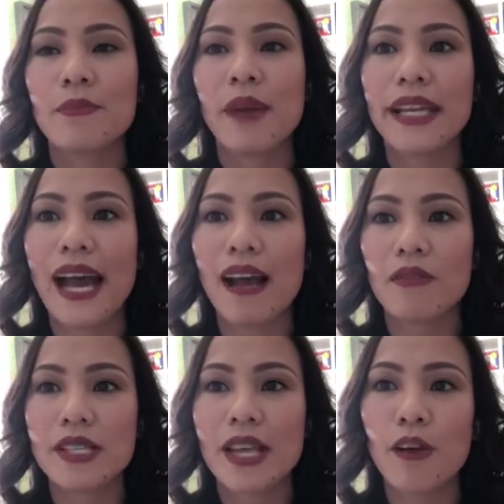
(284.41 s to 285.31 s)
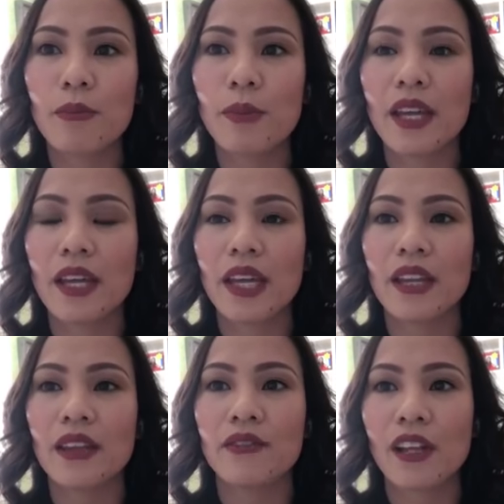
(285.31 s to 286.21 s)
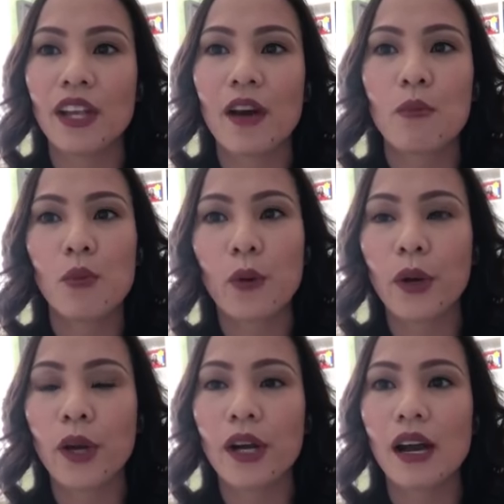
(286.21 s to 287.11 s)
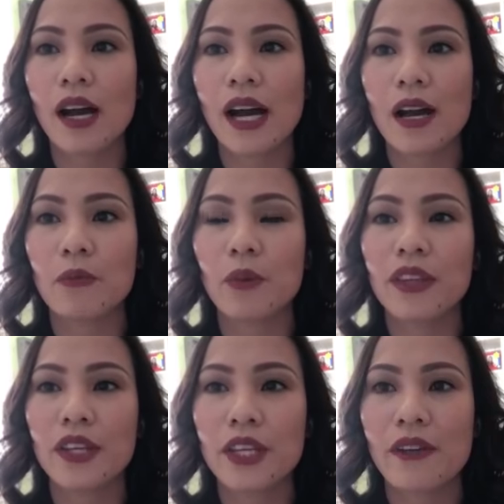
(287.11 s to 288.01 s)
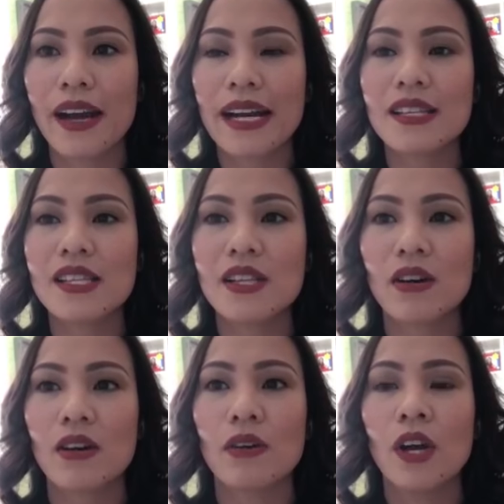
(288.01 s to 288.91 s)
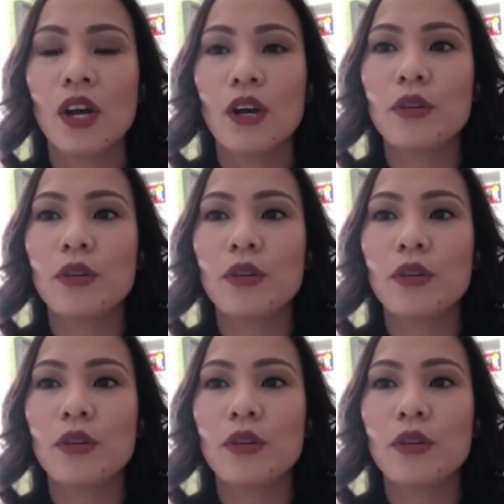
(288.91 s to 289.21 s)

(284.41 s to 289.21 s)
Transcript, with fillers: my dad was helping in the Vietnam War um, with the U.S. So wow.